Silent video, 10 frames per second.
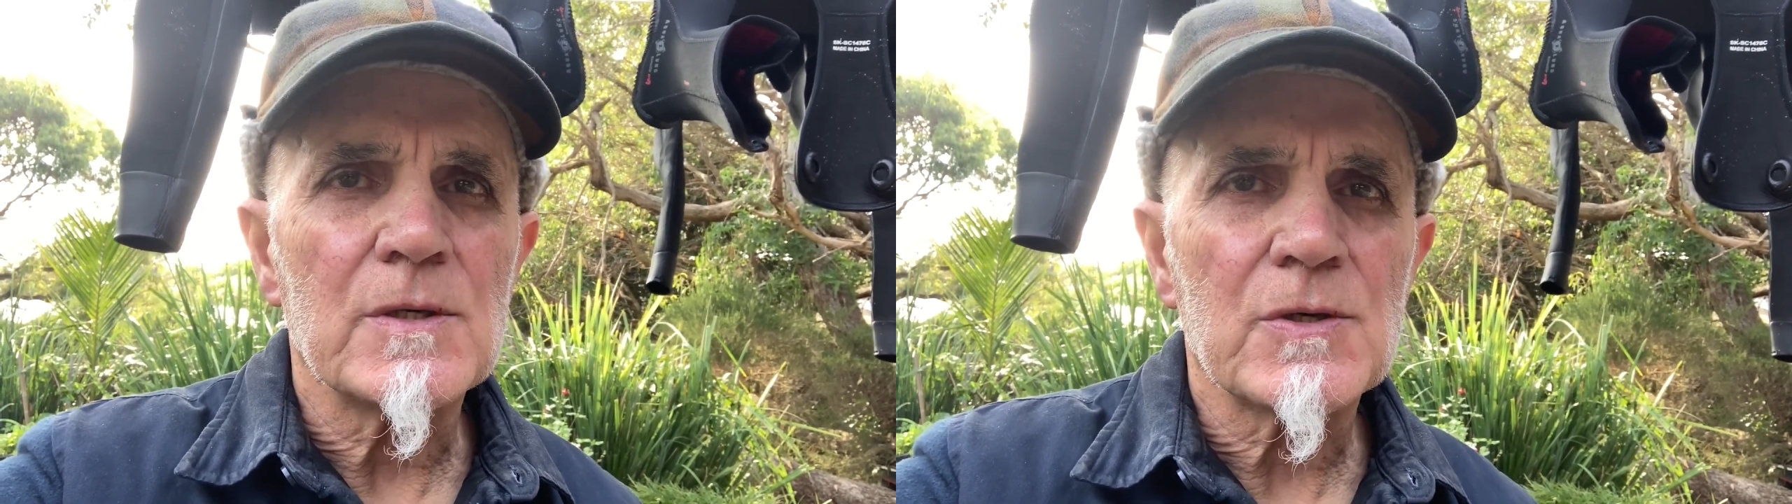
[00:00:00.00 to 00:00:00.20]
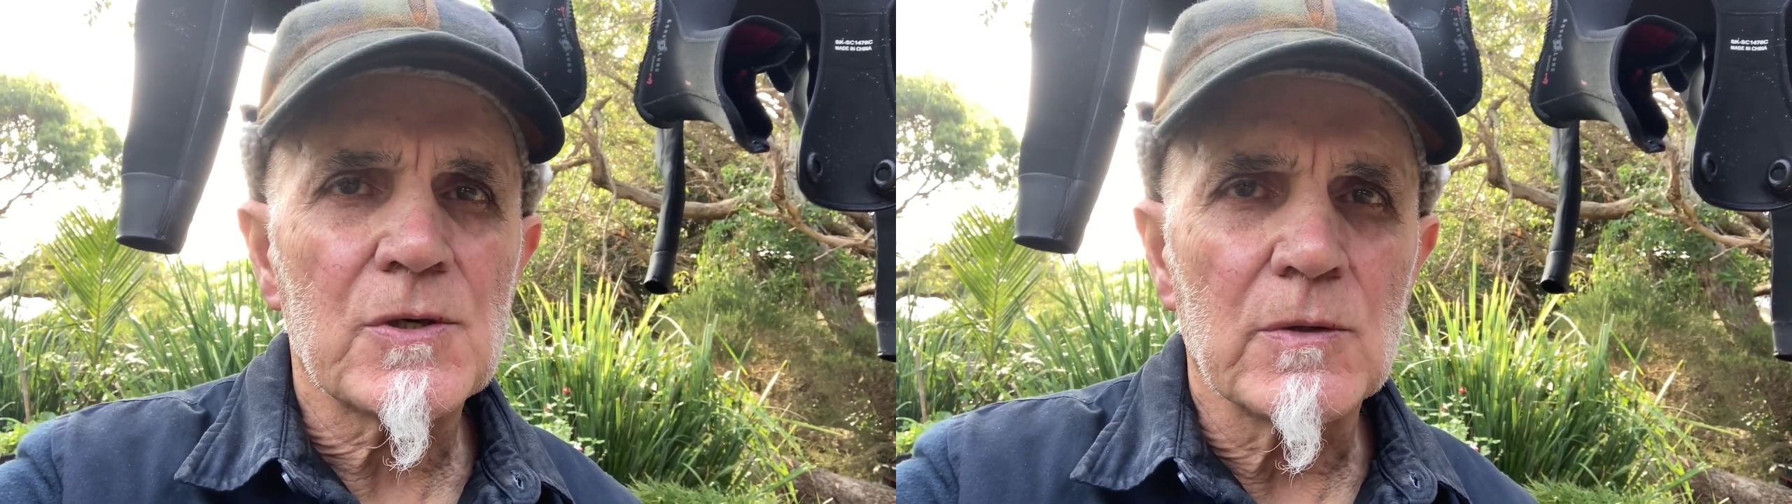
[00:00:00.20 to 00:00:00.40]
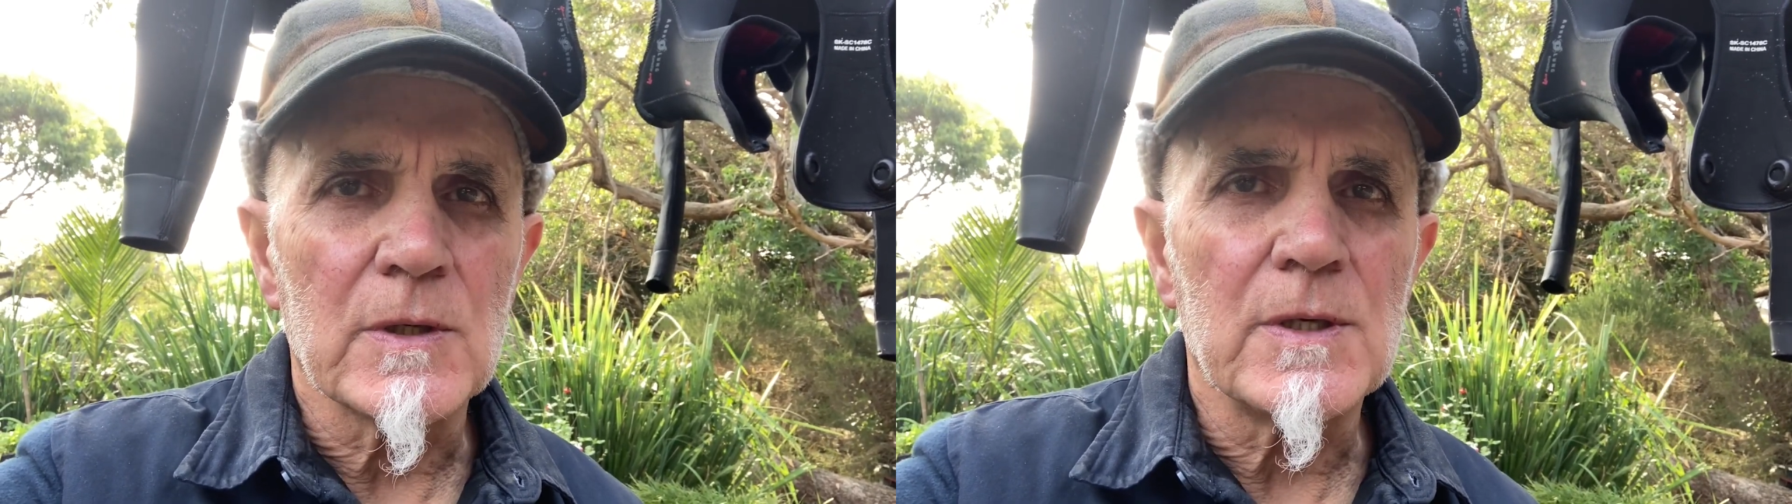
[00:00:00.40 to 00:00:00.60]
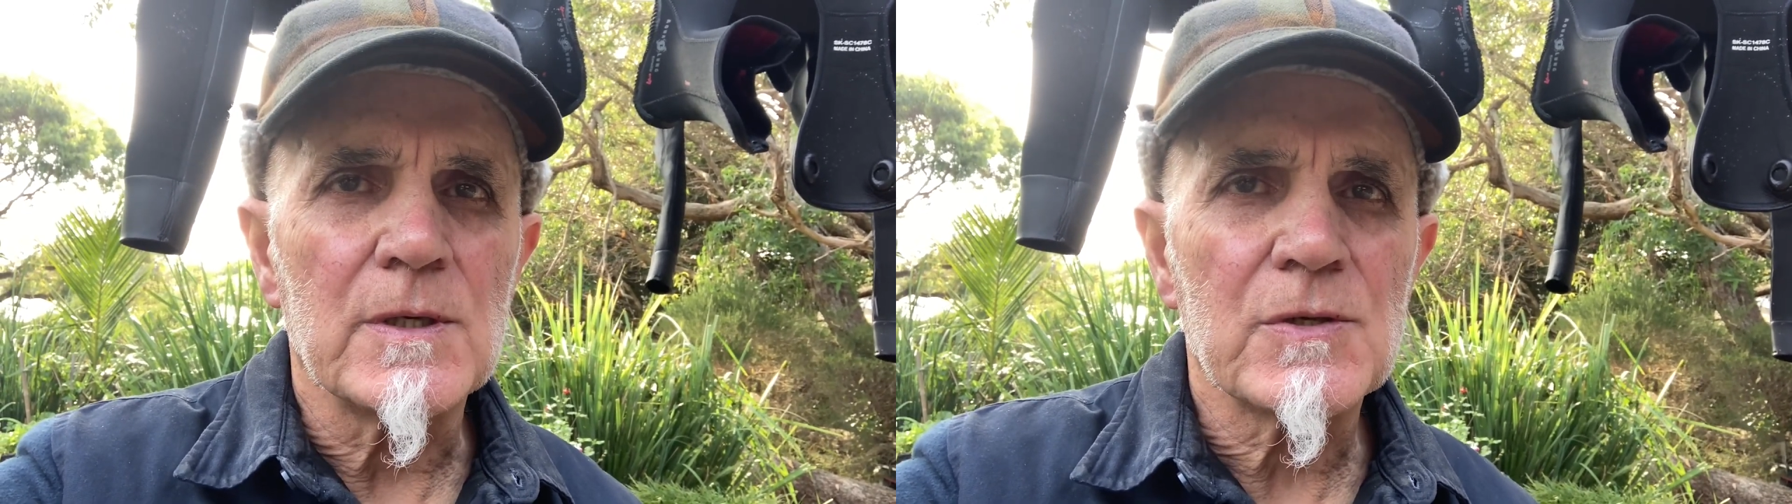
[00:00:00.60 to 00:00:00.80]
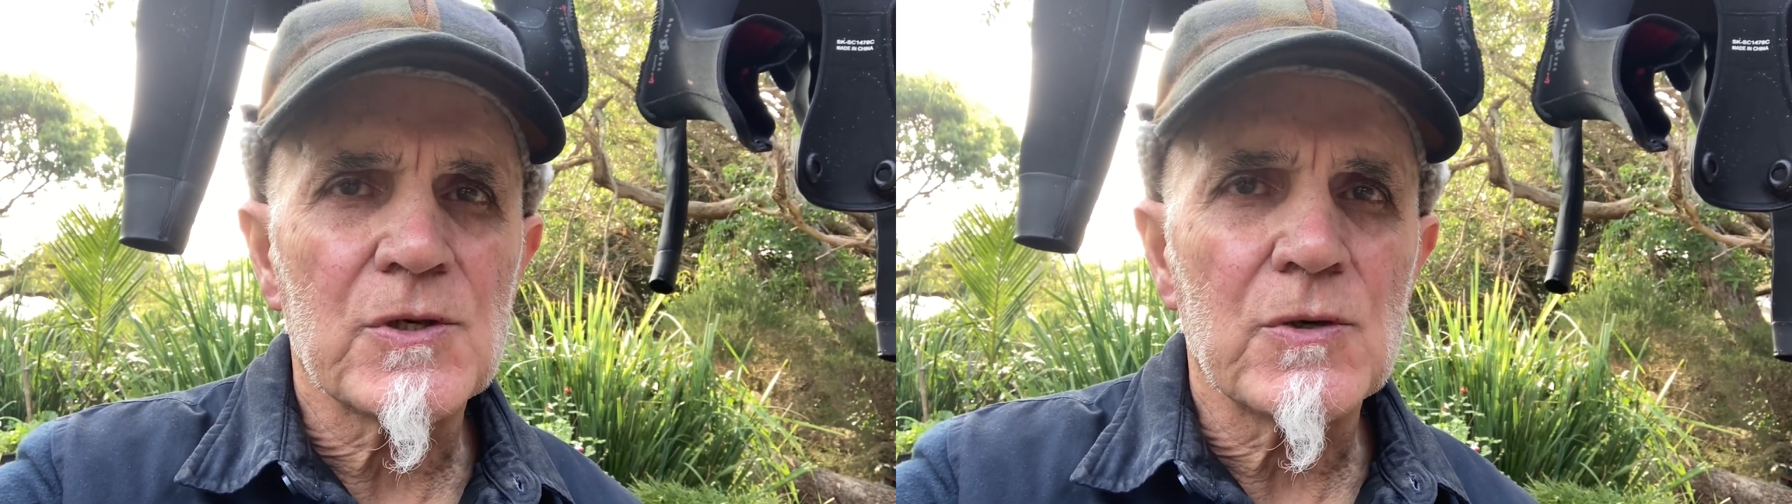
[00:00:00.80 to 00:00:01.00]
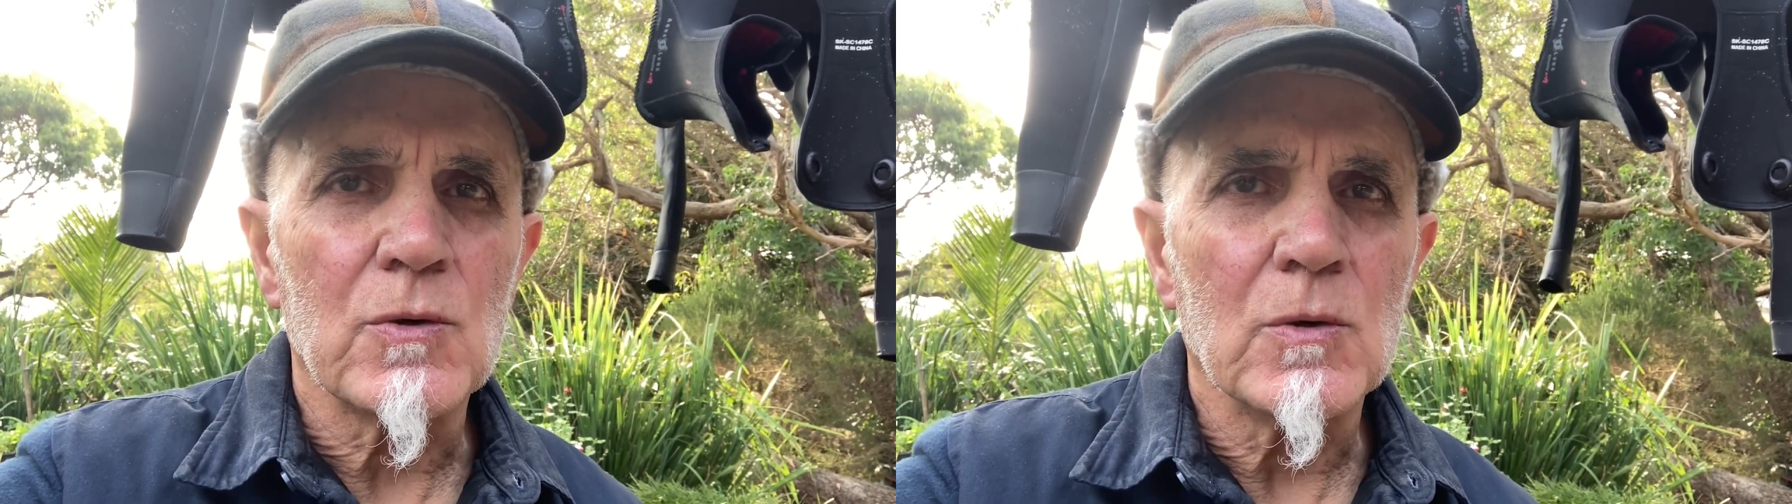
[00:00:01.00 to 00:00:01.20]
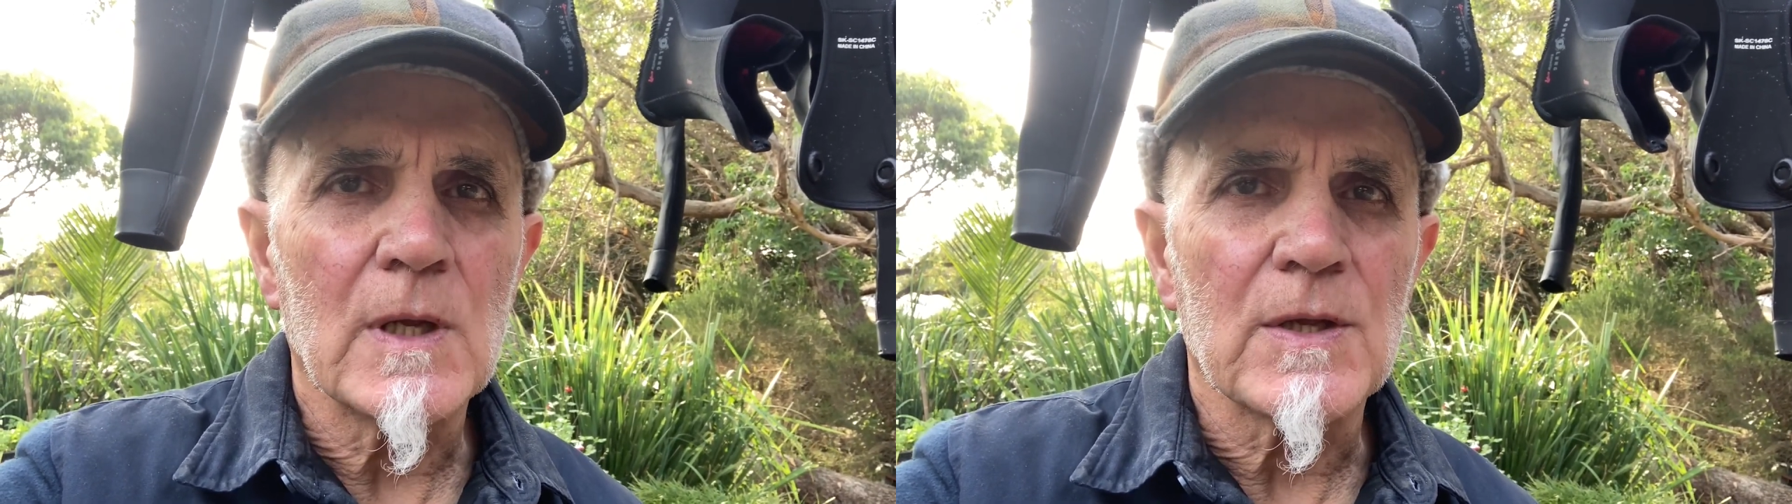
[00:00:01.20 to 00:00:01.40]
solid sole